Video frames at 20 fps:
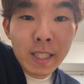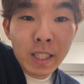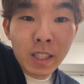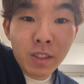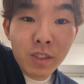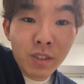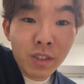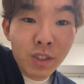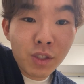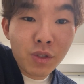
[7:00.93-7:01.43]

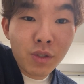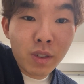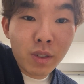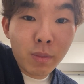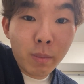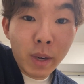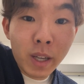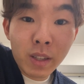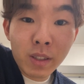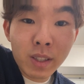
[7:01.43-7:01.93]
international
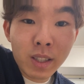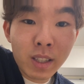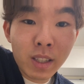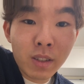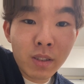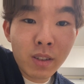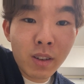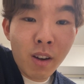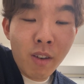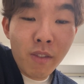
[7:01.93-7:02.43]

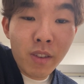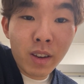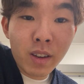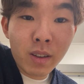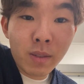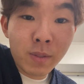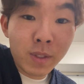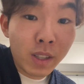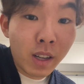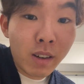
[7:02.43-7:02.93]
mindset,
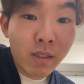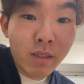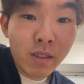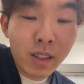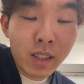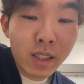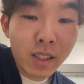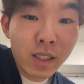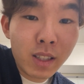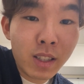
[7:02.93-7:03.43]
competitive
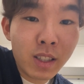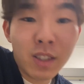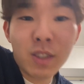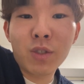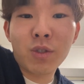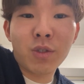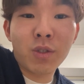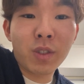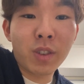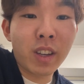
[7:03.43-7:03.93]
salaries,
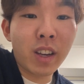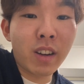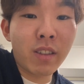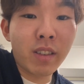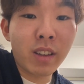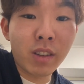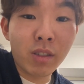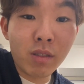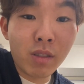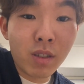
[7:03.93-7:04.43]
strong
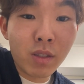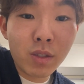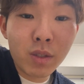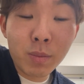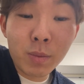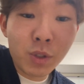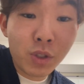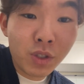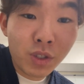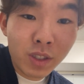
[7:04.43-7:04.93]
career growth
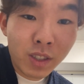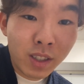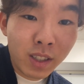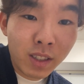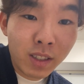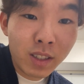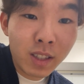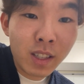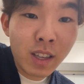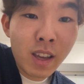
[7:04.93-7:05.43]

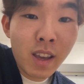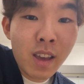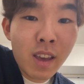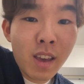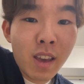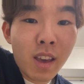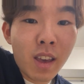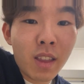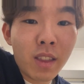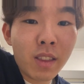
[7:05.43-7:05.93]
opportunities,
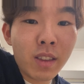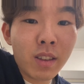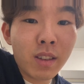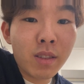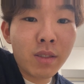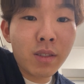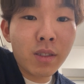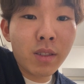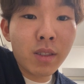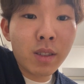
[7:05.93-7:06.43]
and
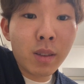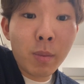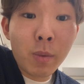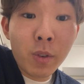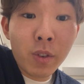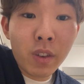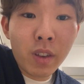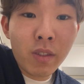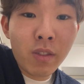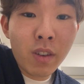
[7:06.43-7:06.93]
a
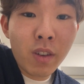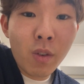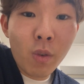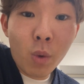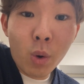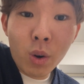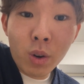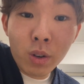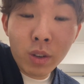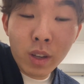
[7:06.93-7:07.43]
supportive
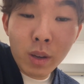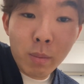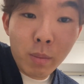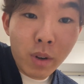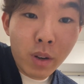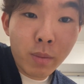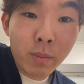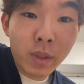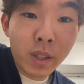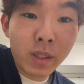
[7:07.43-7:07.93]
work
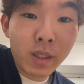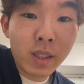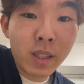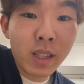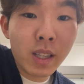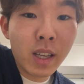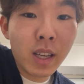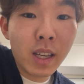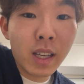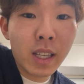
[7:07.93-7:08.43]
environment,
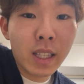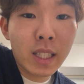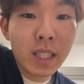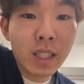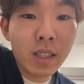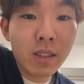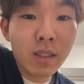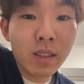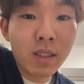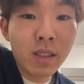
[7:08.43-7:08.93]

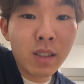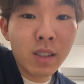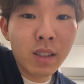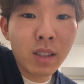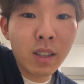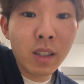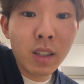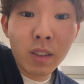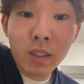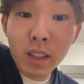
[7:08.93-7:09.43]
it's a
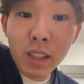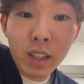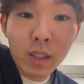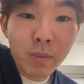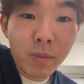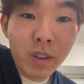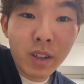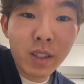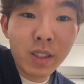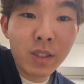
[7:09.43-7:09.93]
great
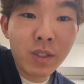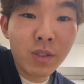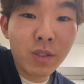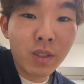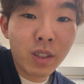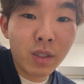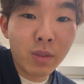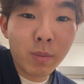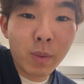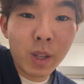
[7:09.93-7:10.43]
place to
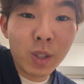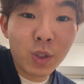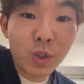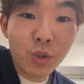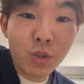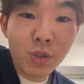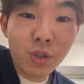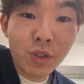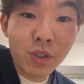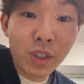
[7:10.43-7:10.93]
advance
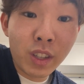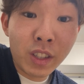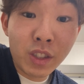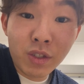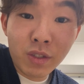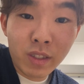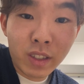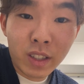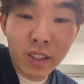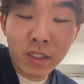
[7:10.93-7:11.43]
your
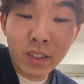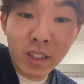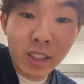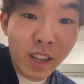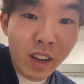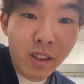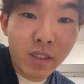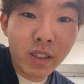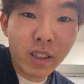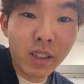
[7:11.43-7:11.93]
engineering
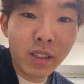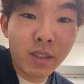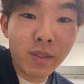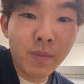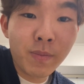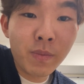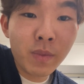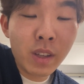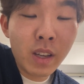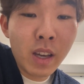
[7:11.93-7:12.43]
career.
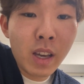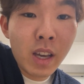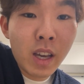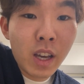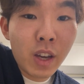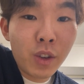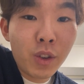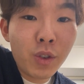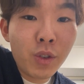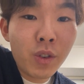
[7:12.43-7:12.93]

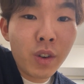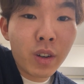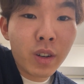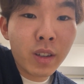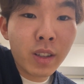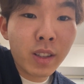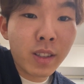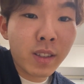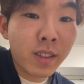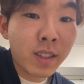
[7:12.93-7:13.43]
If you are
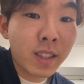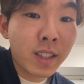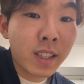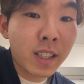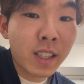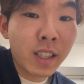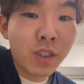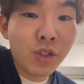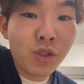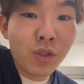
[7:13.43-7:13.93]
interested
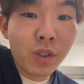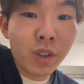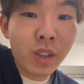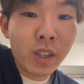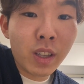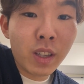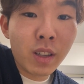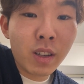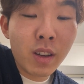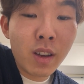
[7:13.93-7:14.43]
in
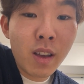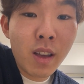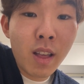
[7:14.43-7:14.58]
joining